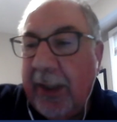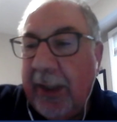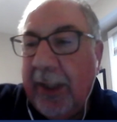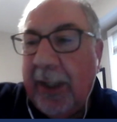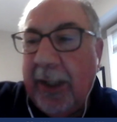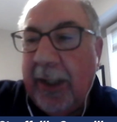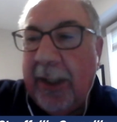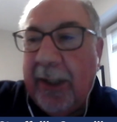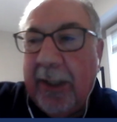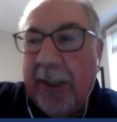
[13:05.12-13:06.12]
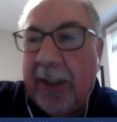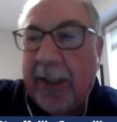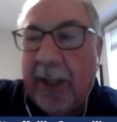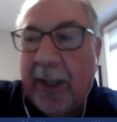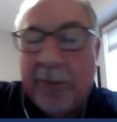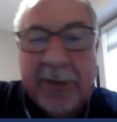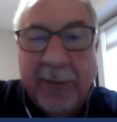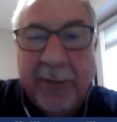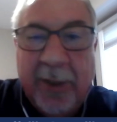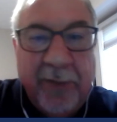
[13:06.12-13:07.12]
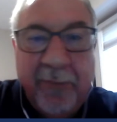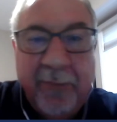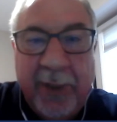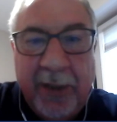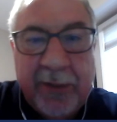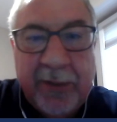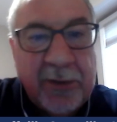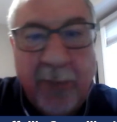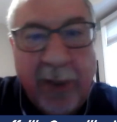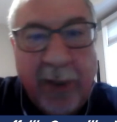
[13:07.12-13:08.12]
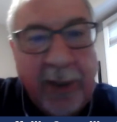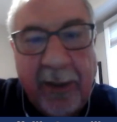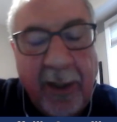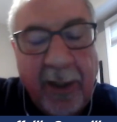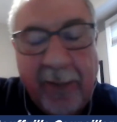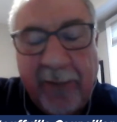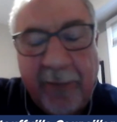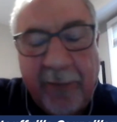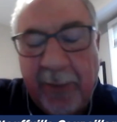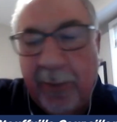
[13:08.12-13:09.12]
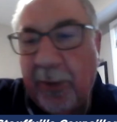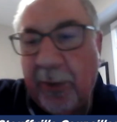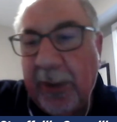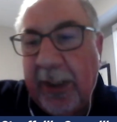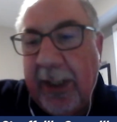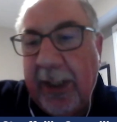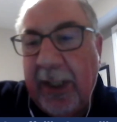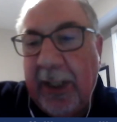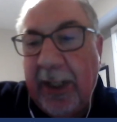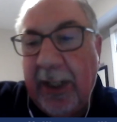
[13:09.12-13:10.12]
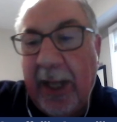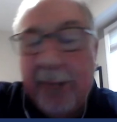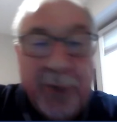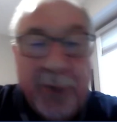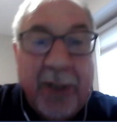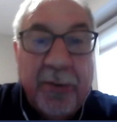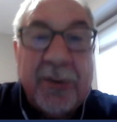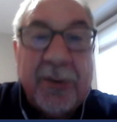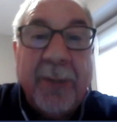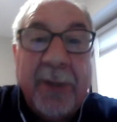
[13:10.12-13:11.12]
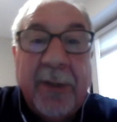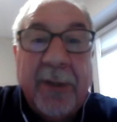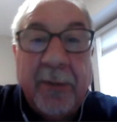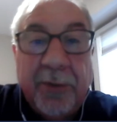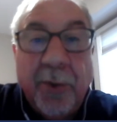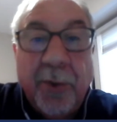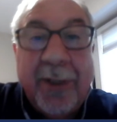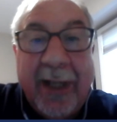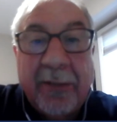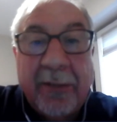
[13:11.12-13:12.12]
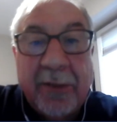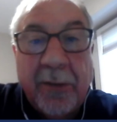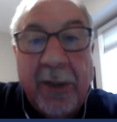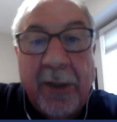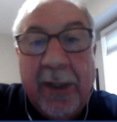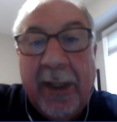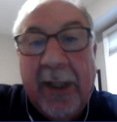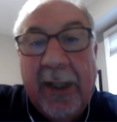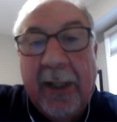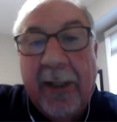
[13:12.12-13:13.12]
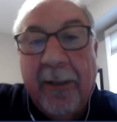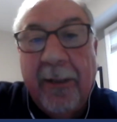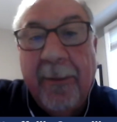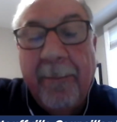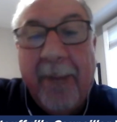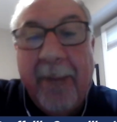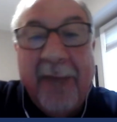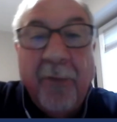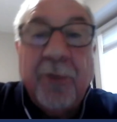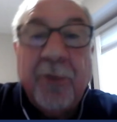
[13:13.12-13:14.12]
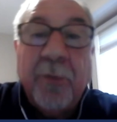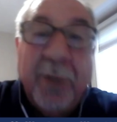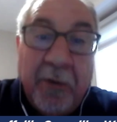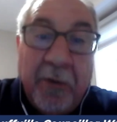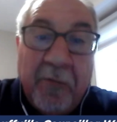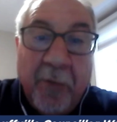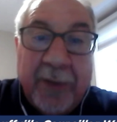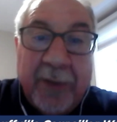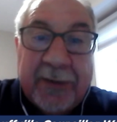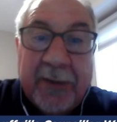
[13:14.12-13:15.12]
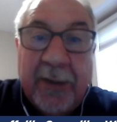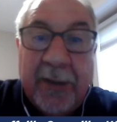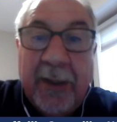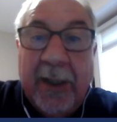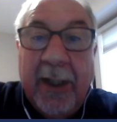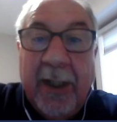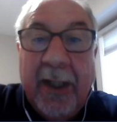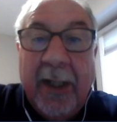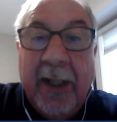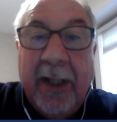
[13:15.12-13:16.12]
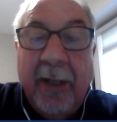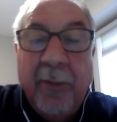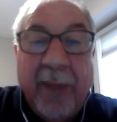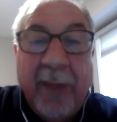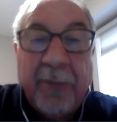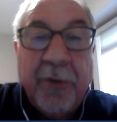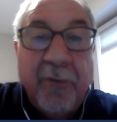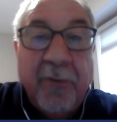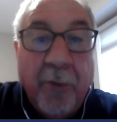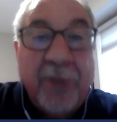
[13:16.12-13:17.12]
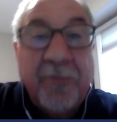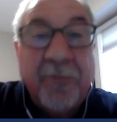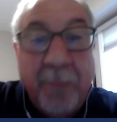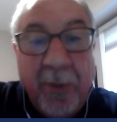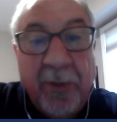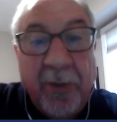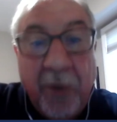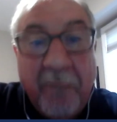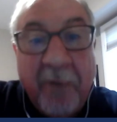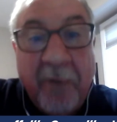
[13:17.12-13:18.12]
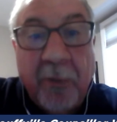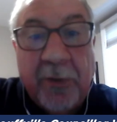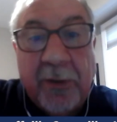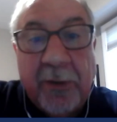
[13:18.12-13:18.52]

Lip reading: I was a complainer for many years as well, like a lot of other people. I'm trying to do something to join council. My voice will be your voice, and without your voice, your vote,